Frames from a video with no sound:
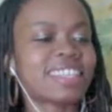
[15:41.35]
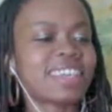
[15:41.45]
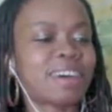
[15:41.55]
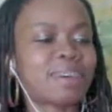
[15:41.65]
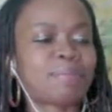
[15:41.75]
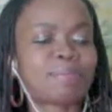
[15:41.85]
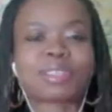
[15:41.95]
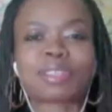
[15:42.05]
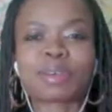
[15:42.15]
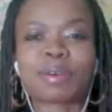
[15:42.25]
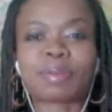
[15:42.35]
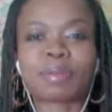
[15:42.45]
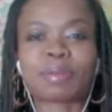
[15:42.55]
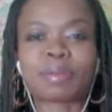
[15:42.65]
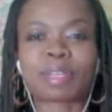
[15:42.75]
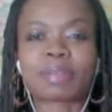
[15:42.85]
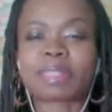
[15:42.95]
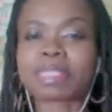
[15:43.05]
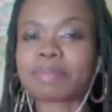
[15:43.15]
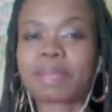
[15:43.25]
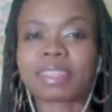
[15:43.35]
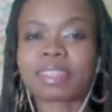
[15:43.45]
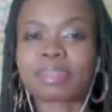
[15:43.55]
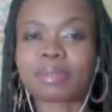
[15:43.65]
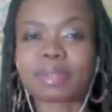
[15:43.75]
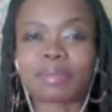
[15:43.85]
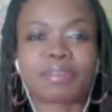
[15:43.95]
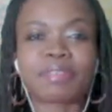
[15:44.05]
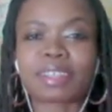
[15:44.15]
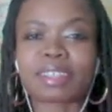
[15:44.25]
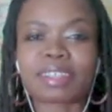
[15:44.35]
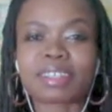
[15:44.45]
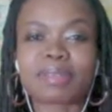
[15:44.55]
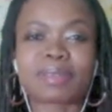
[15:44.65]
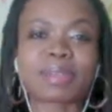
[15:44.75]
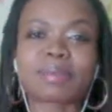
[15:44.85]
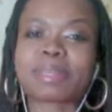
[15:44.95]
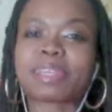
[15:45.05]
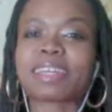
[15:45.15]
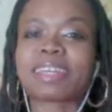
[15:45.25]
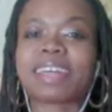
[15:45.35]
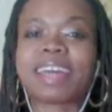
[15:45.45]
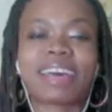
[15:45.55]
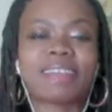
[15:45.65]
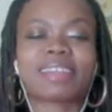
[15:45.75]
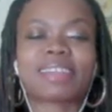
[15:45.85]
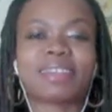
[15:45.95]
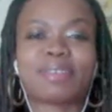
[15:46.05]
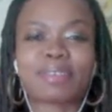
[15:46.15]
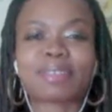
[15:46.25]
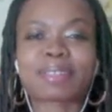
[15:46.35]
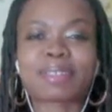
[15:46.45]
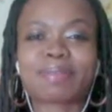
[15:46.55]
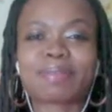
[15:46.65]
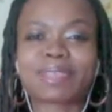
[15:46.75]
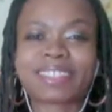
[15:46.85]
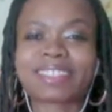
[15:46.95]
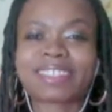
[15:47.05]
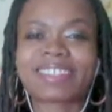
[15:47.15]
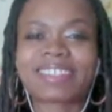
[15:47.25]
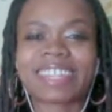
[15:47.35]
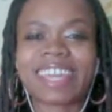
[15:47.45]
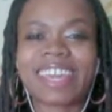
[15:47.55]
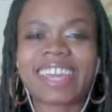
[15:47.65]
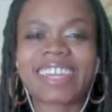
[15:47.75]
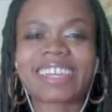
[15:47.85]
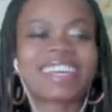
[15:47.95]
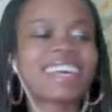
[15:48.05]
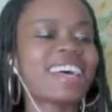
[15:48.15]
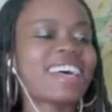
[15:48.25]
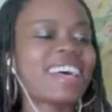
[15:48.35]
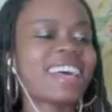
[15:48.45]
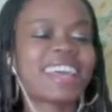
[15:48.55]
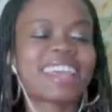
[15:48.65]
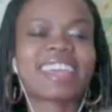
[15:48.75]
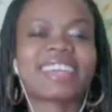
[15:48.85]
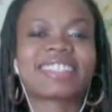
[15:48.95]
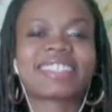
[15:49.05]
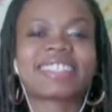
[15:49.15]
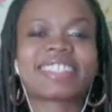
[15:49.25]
So we're gonna be smelling good, we're gonna be feeling good, we're gonna be having an awesome winter. Yay! And